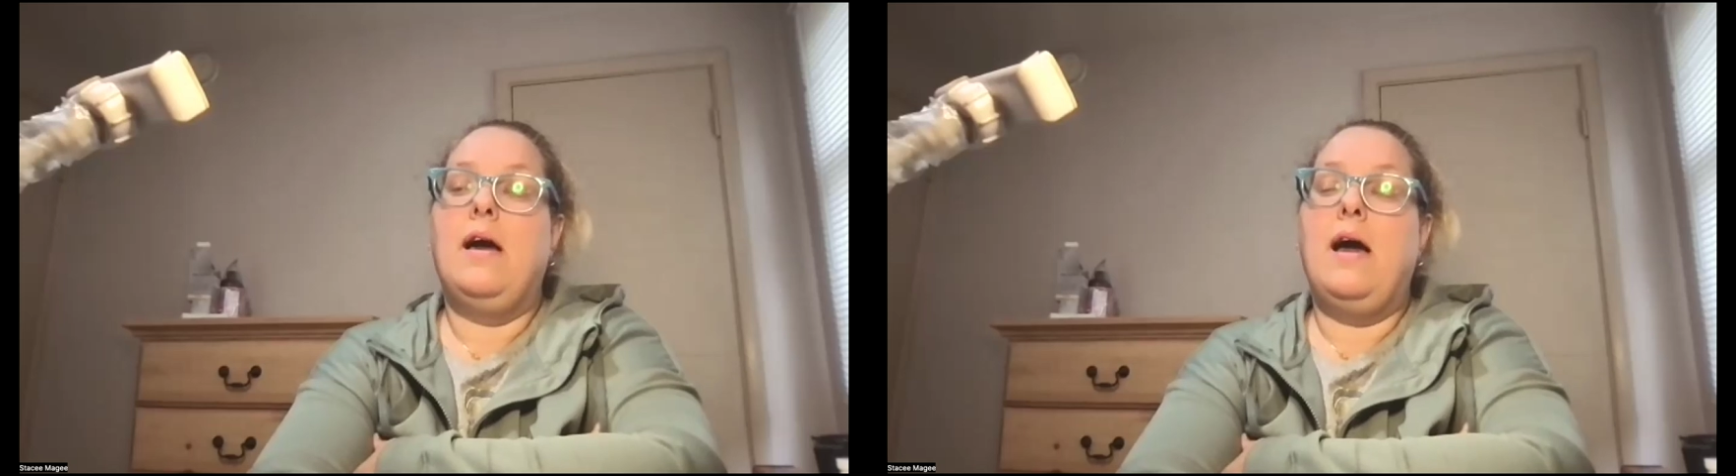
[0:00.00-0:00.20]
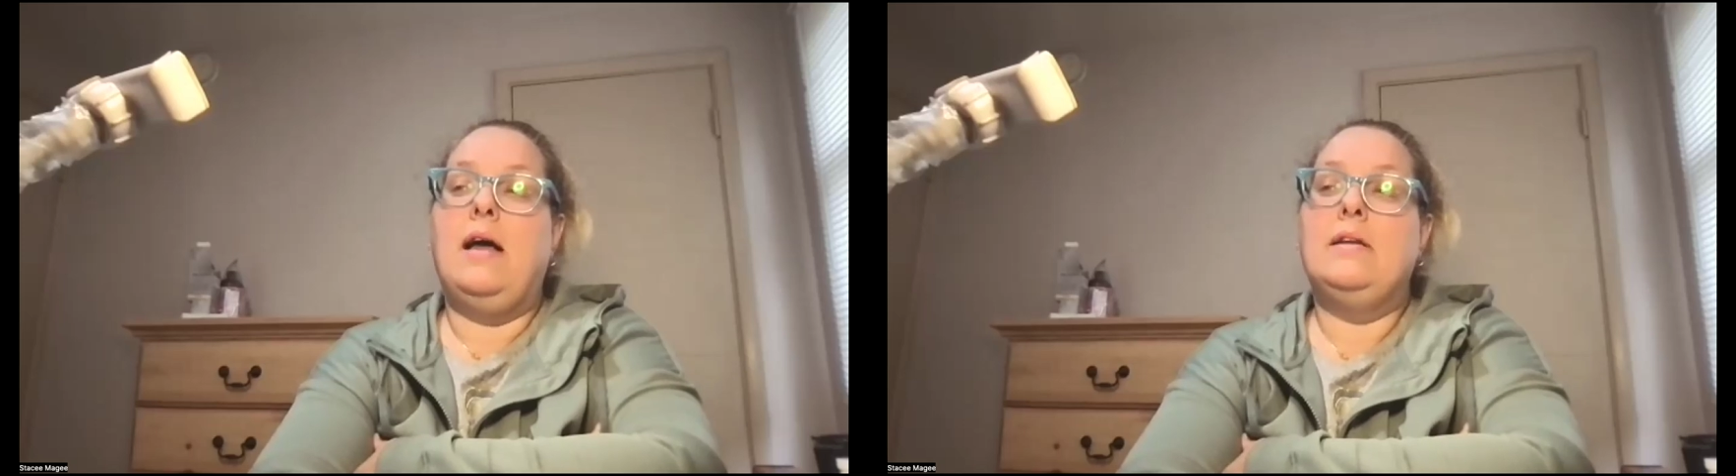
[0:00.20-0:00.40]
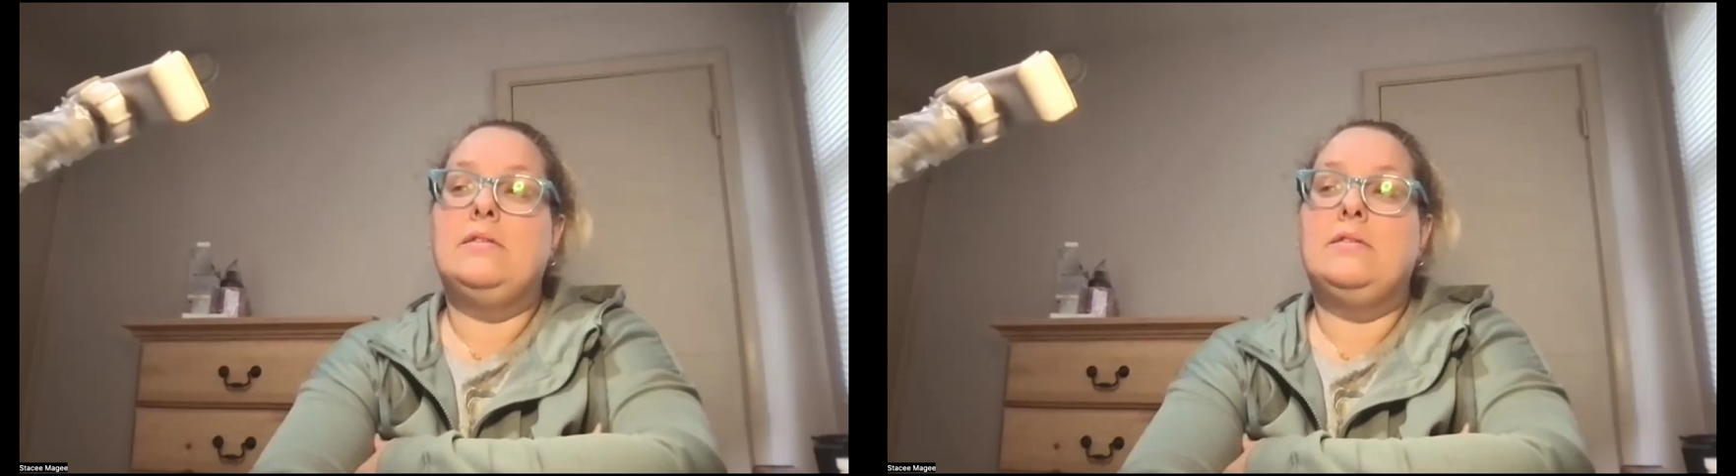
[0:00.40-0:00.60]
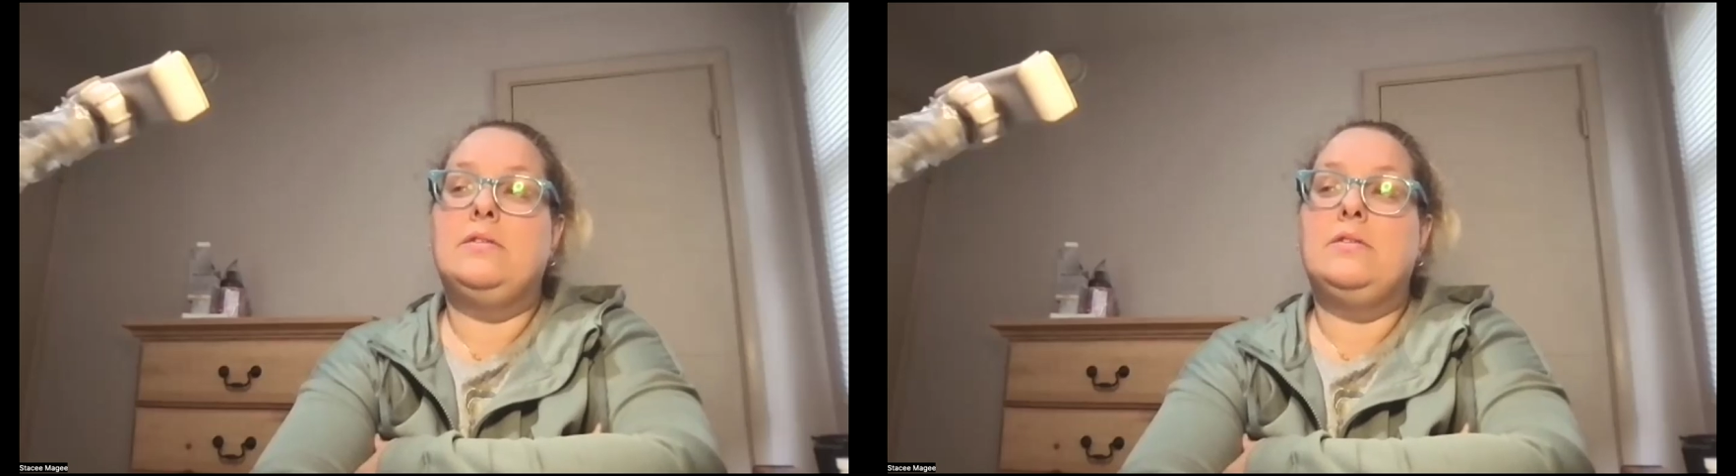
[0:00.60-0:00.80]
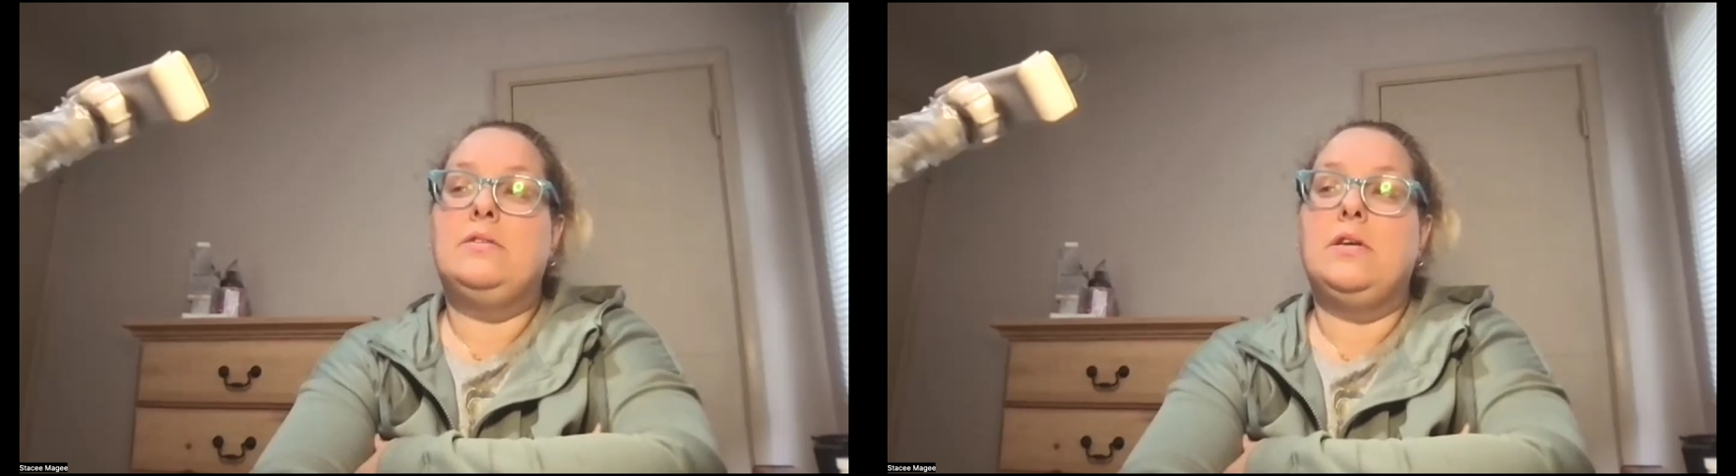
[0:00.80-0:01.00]
as
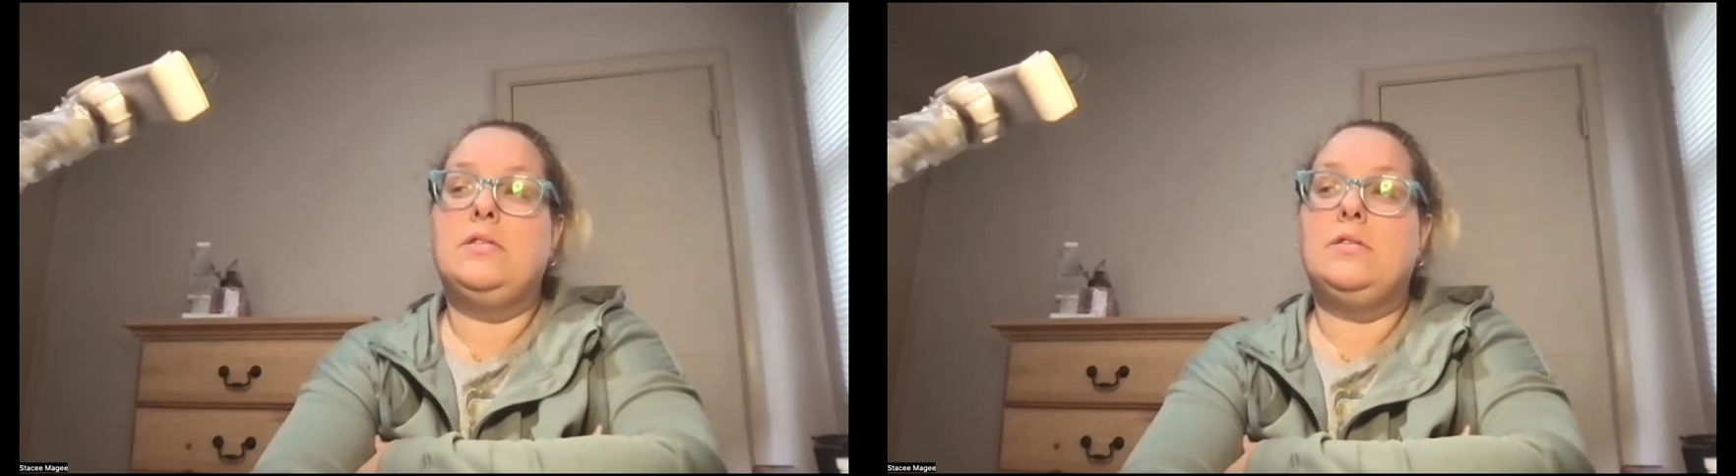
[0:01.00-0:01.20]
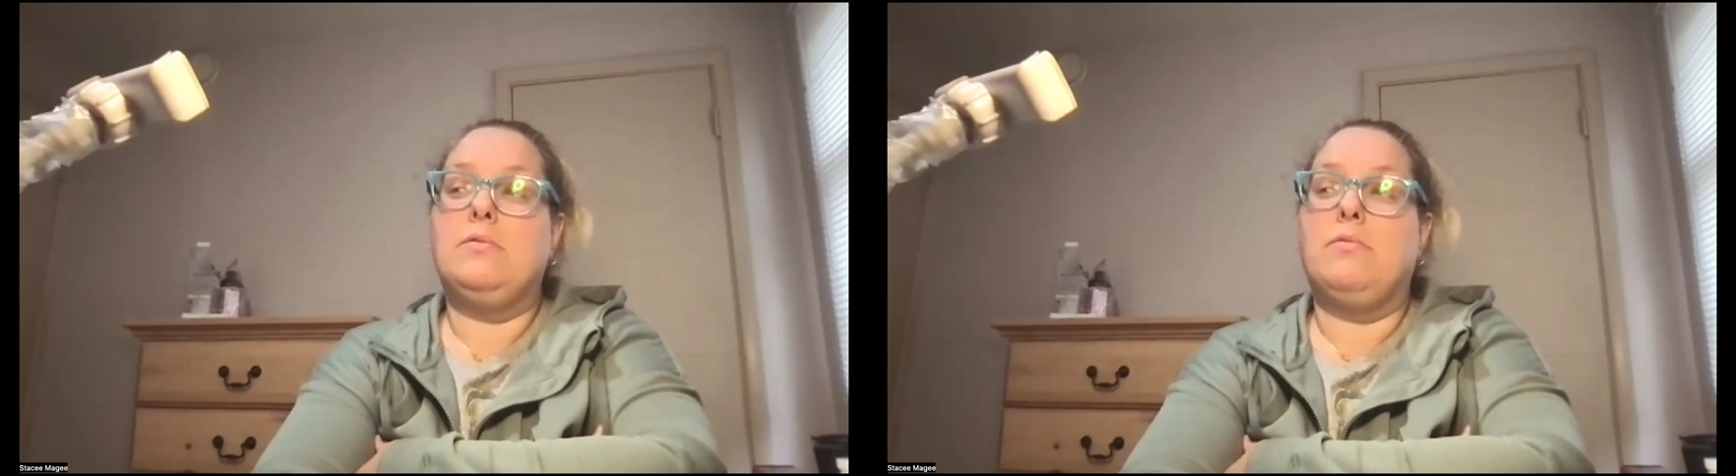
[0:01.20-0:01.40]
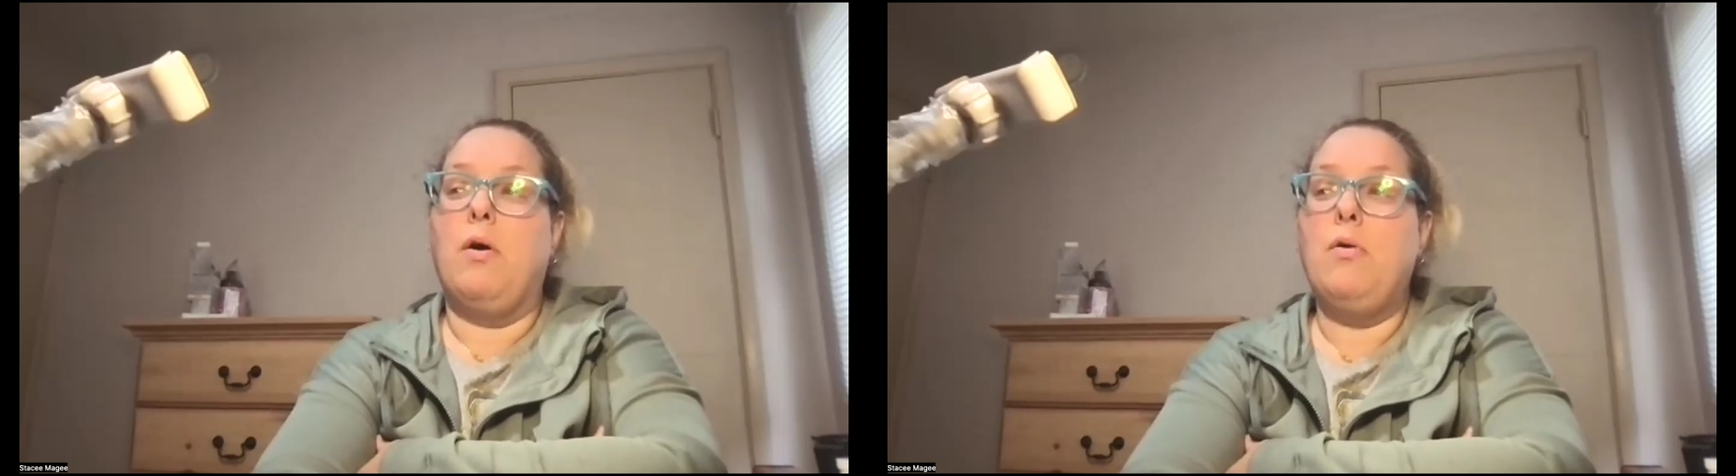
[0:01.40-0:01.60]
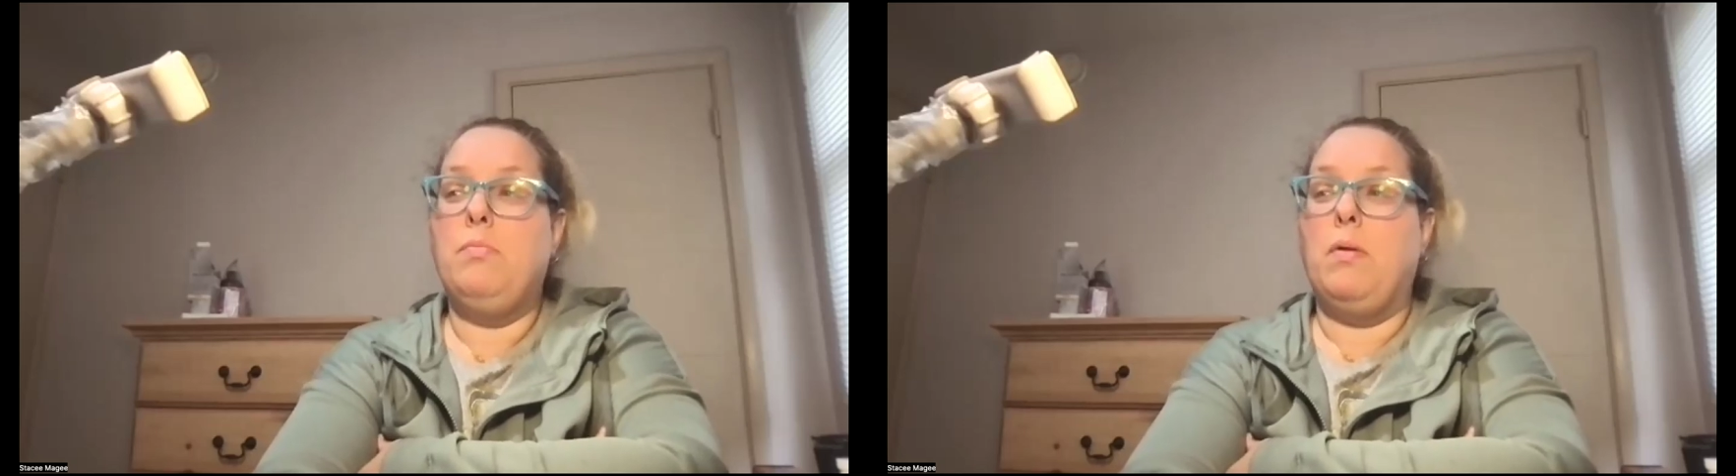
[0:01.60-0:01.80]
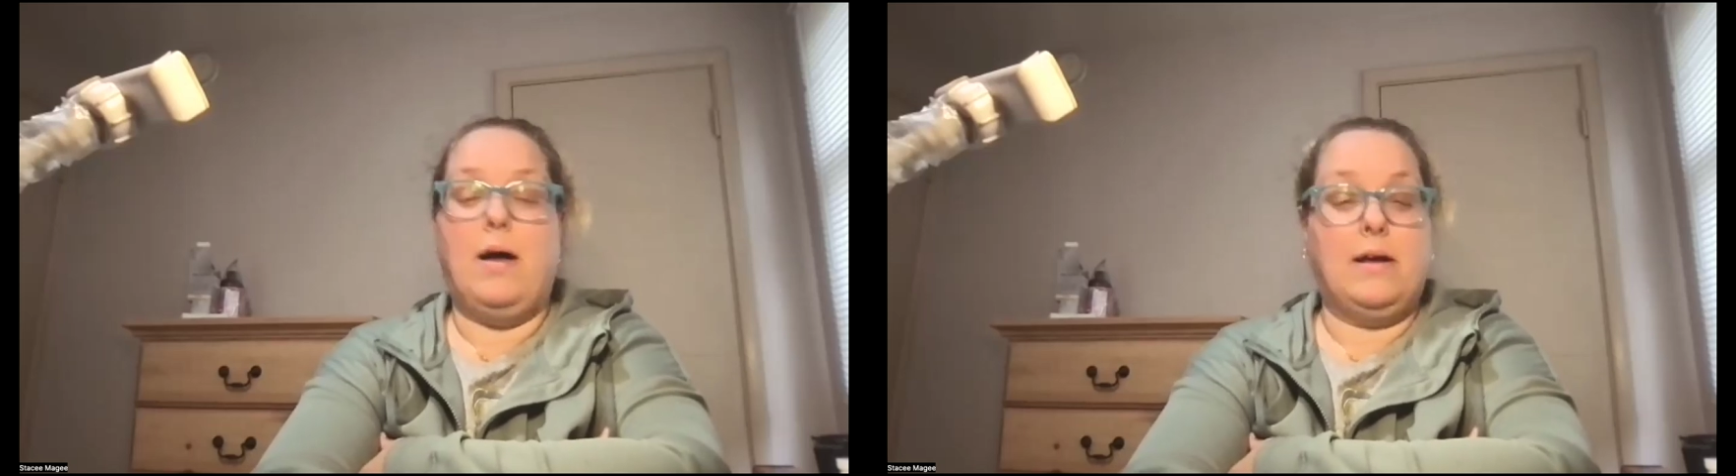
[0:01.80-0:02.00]
just
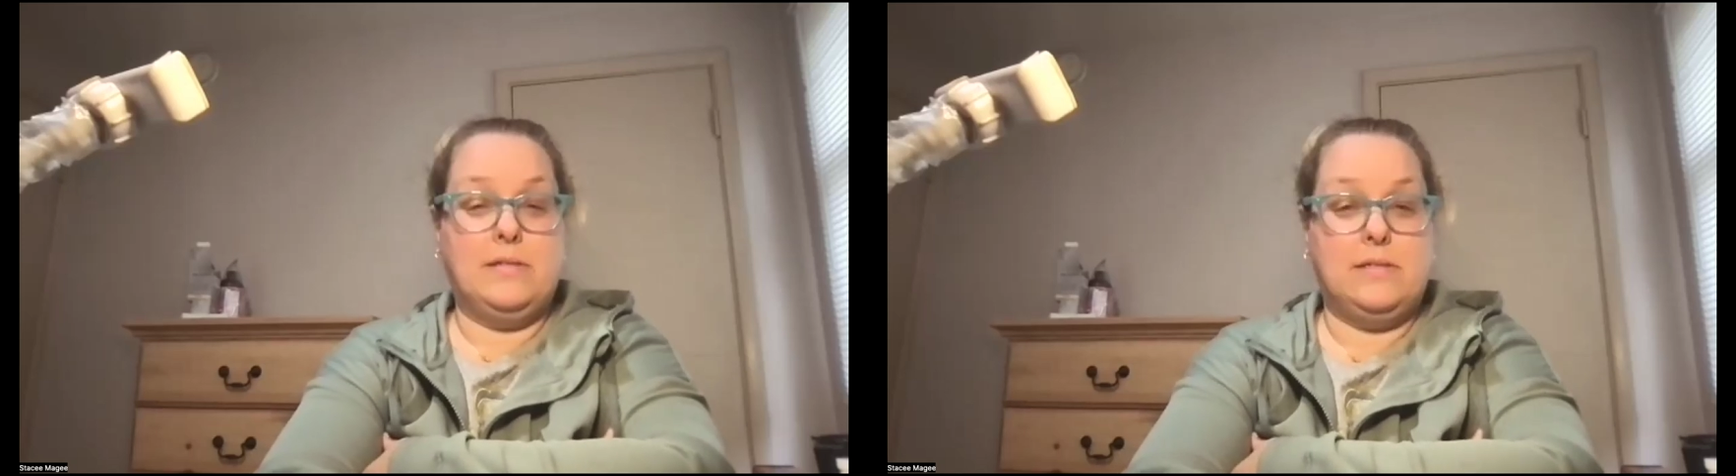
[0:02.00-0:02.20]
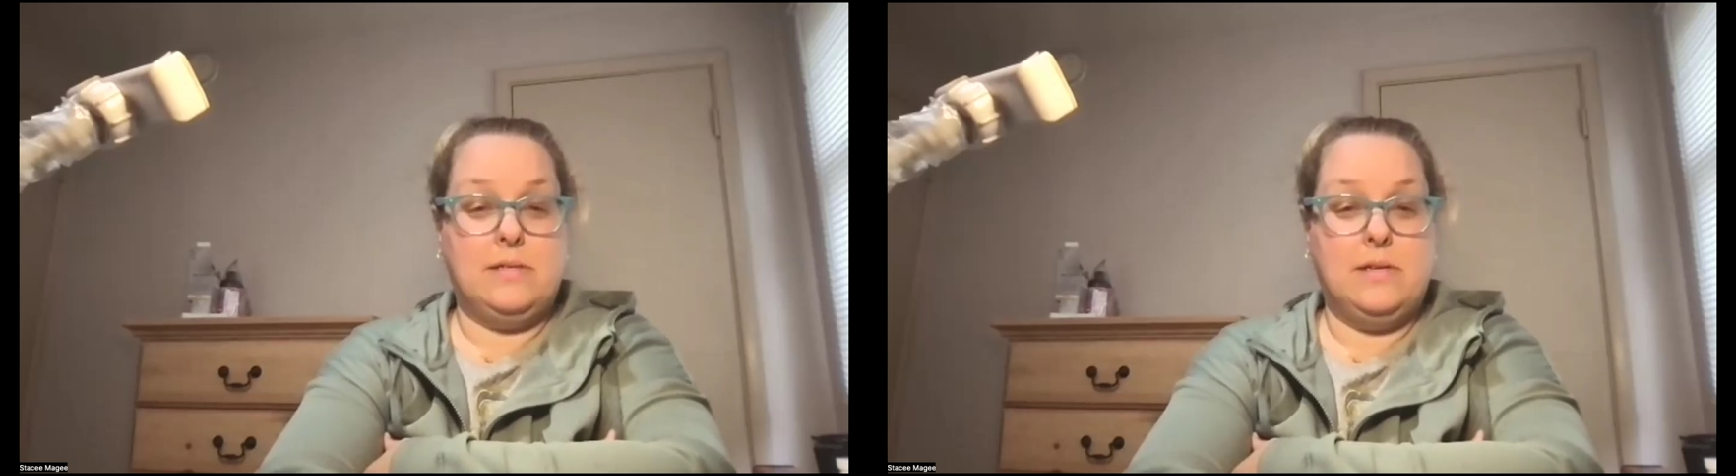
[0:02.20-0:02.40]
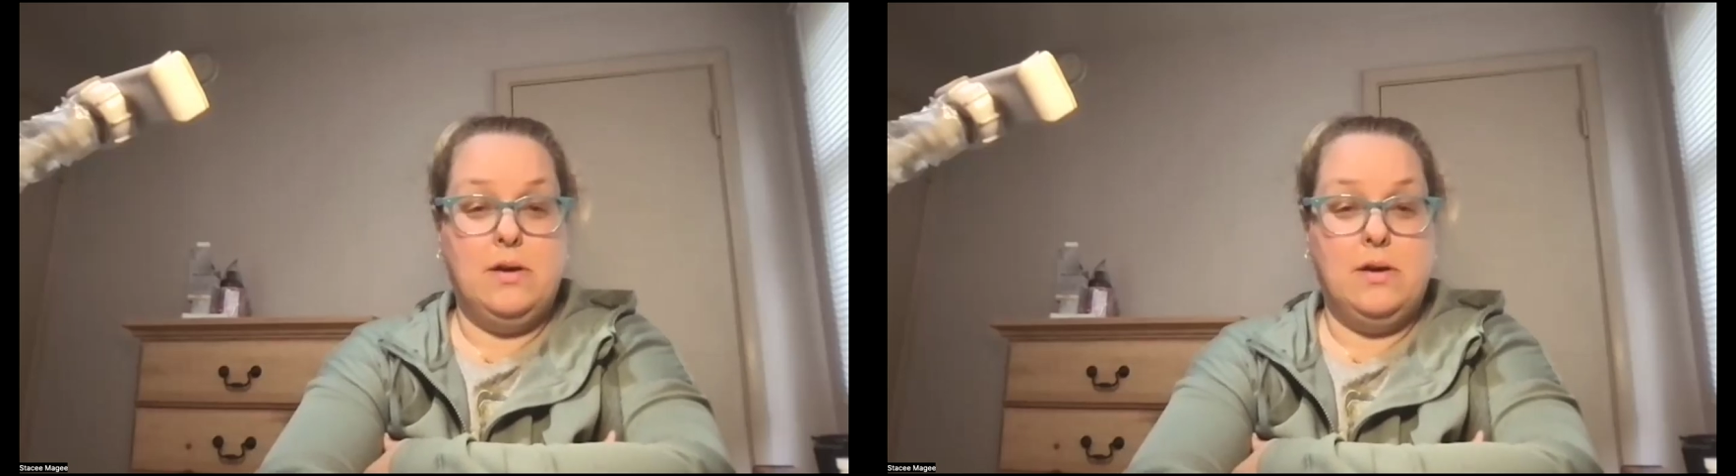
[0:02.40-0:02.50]
roadblocks